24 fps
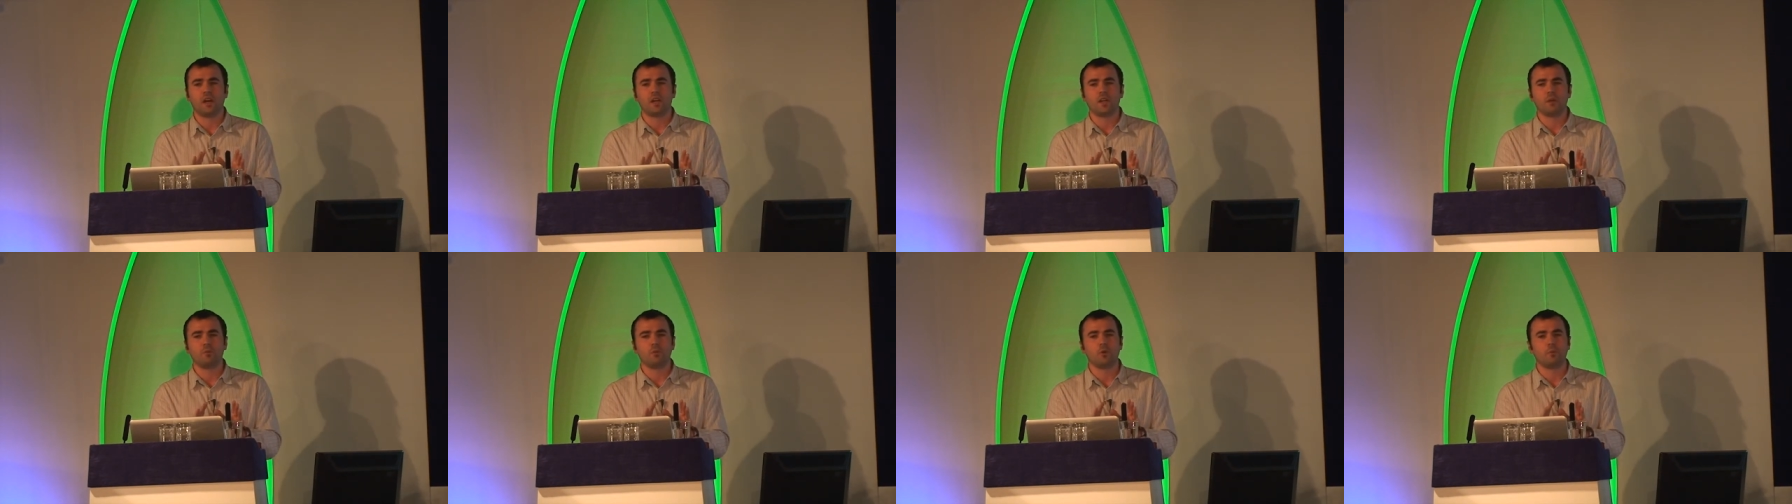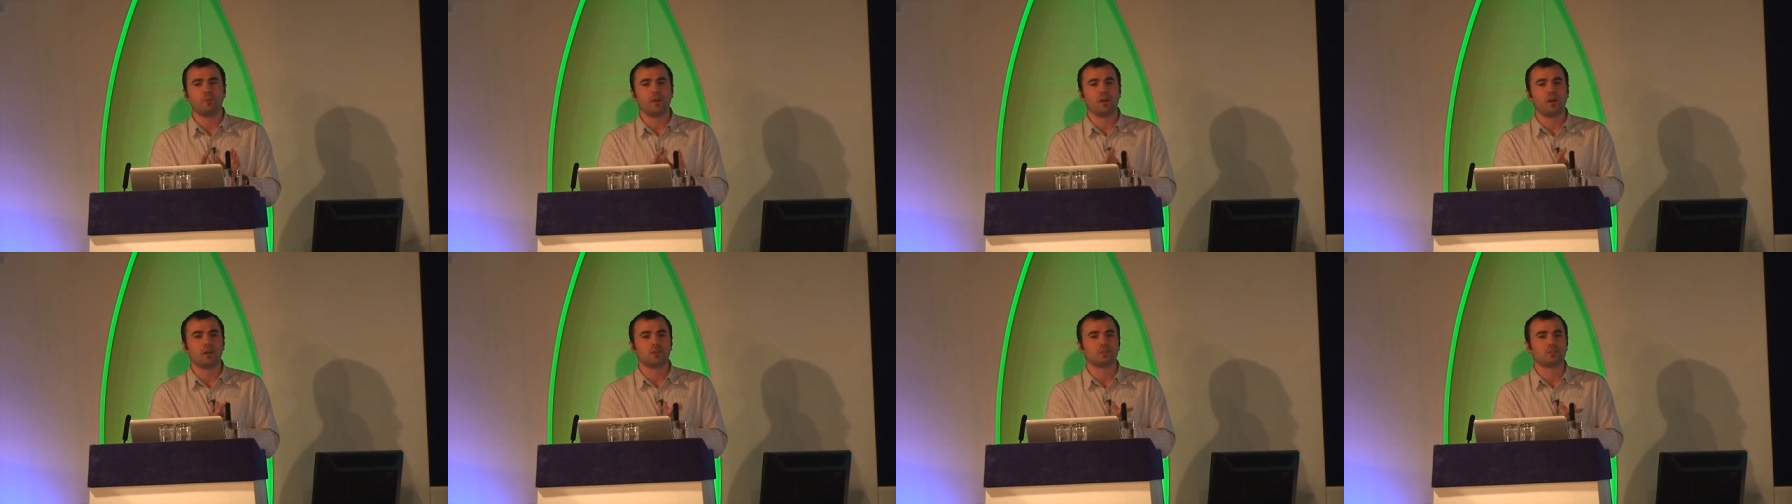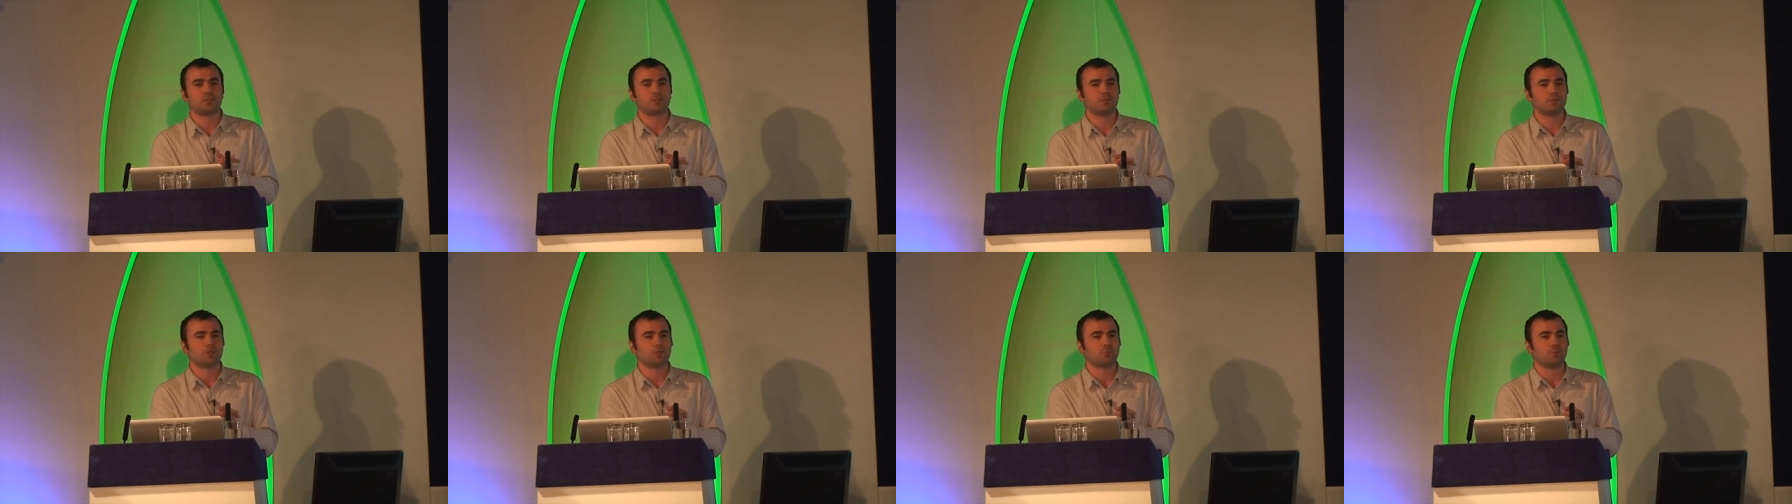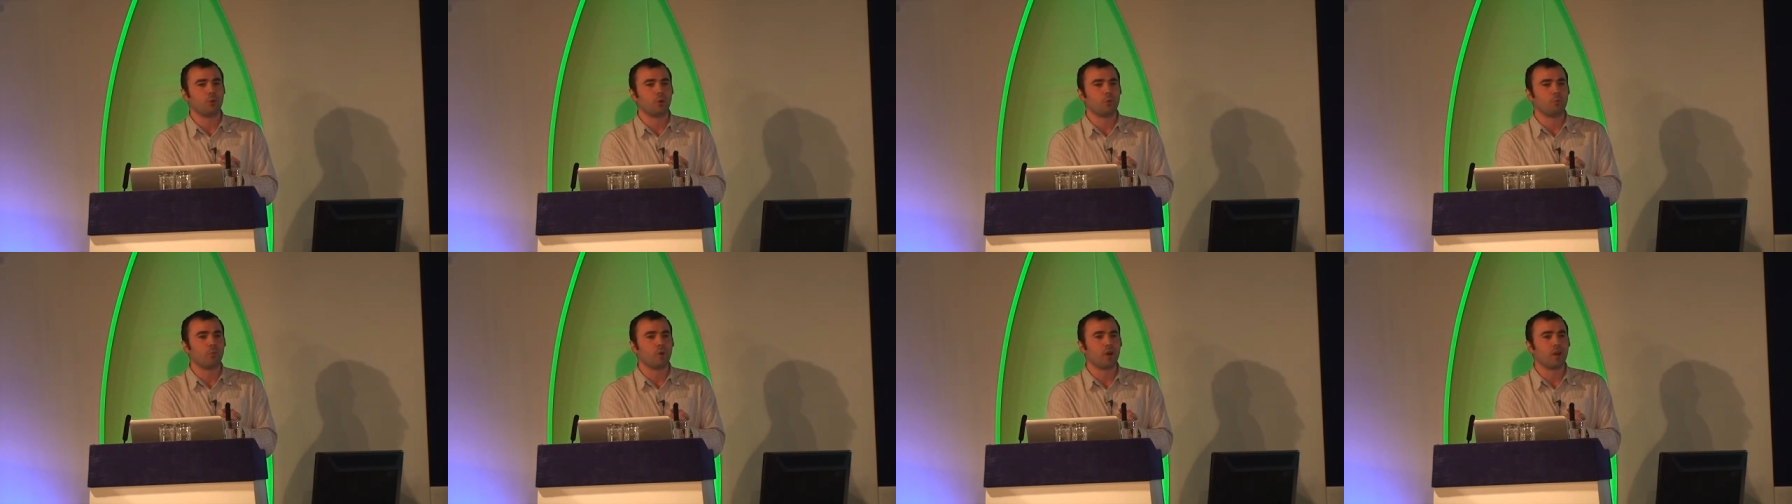you will be asked to
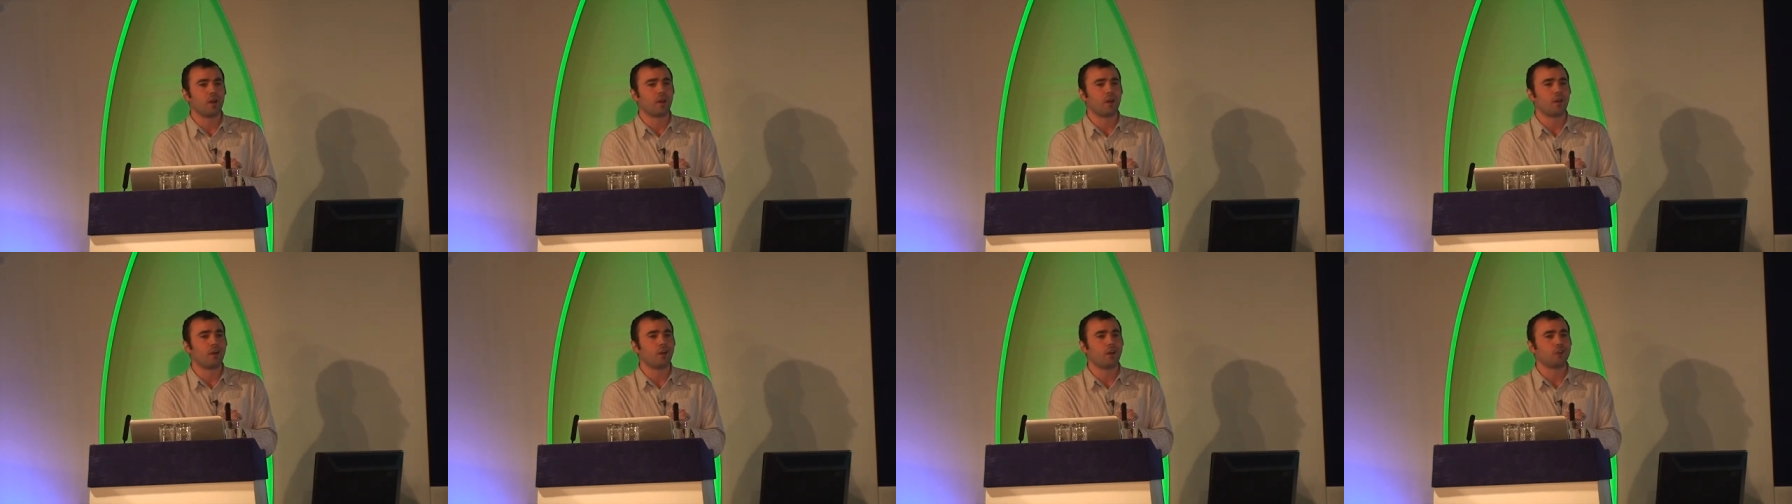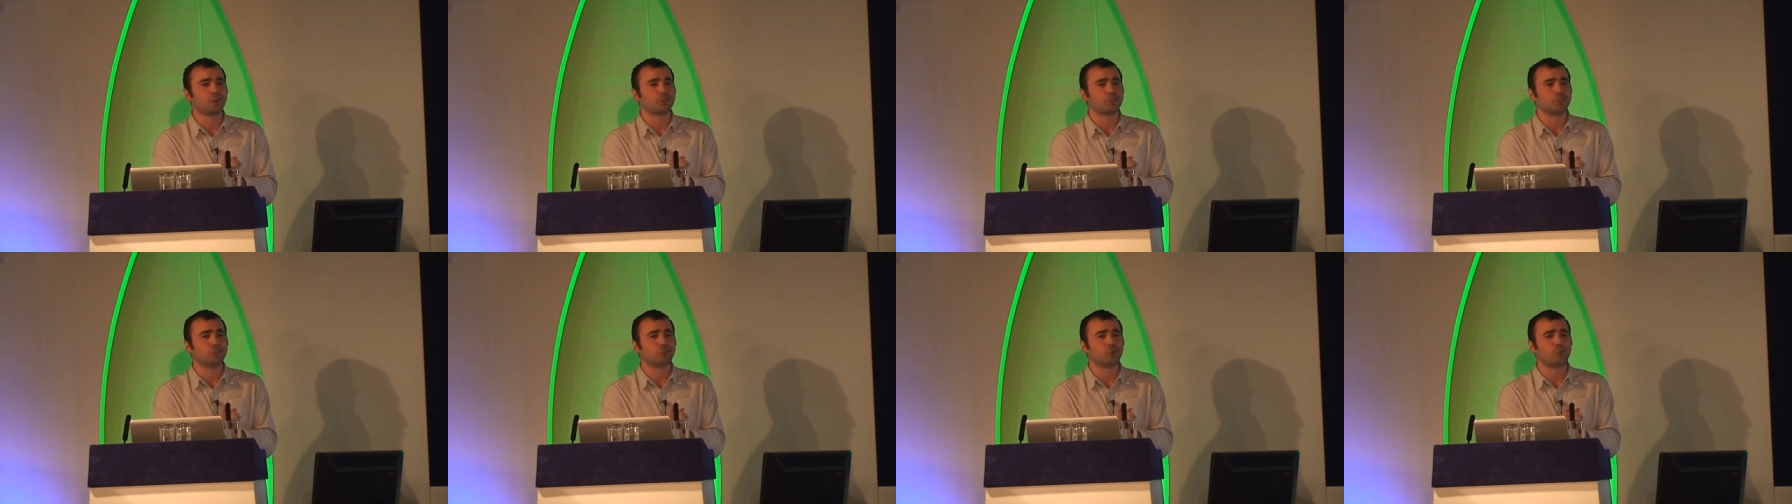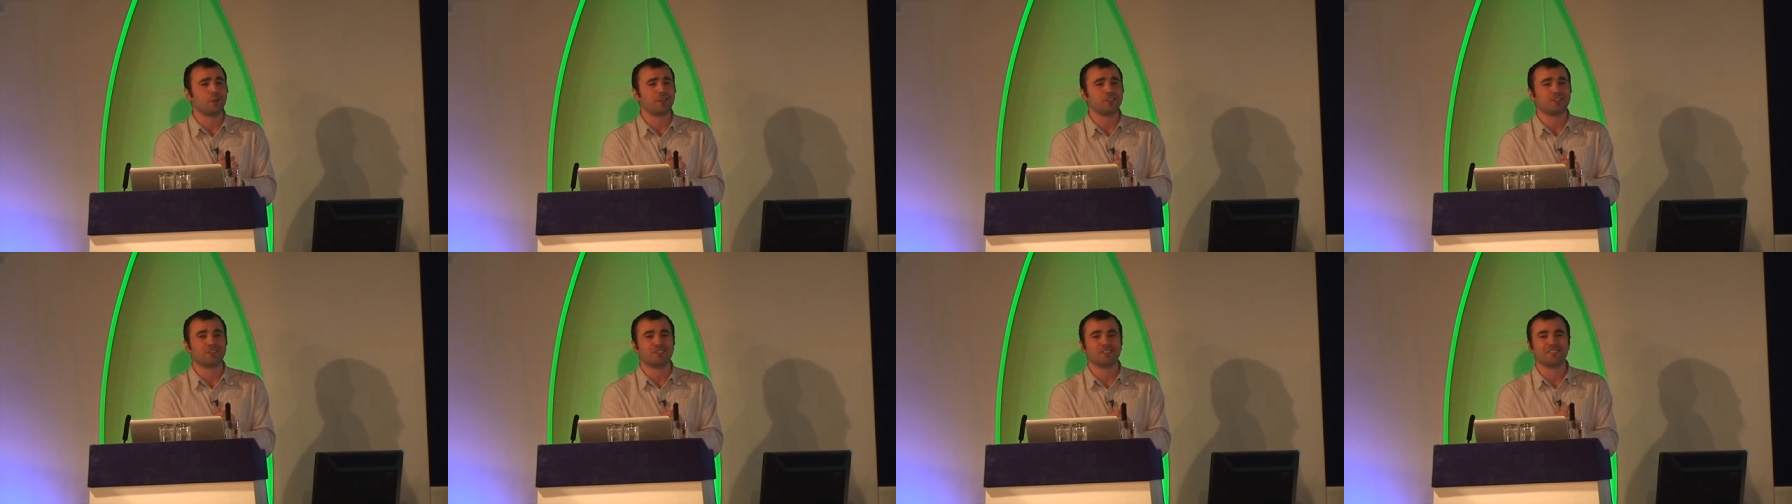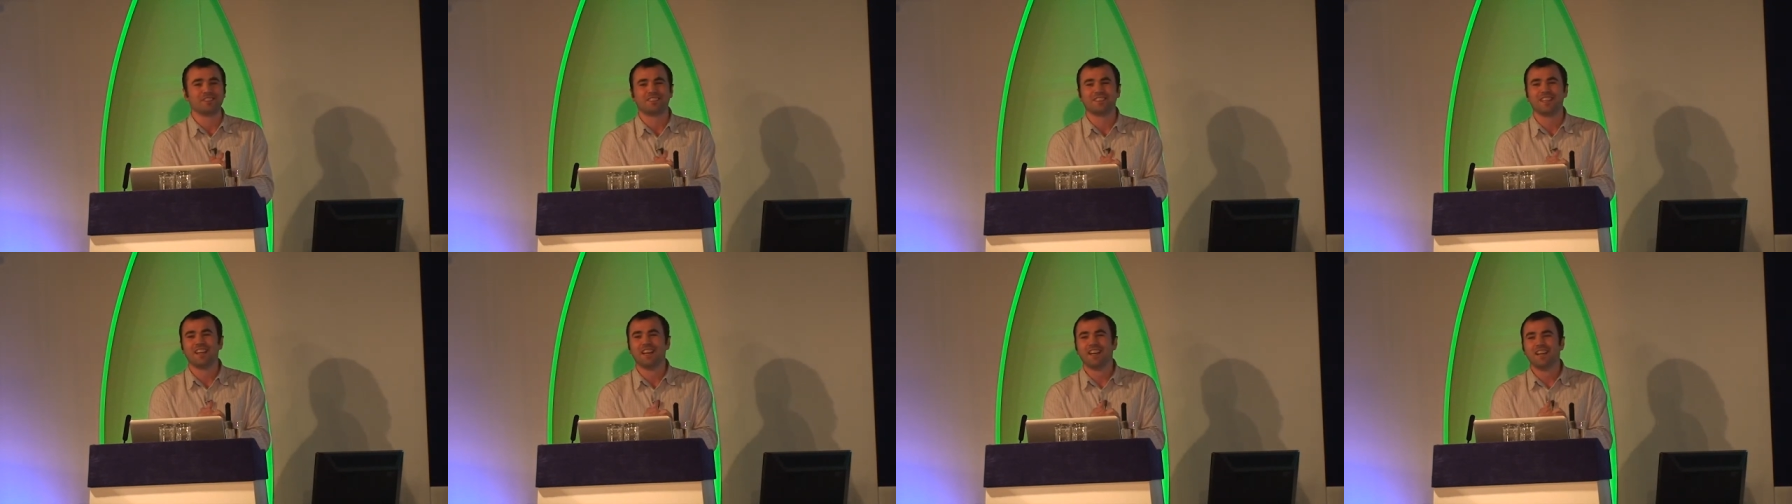respond when I ask you questions.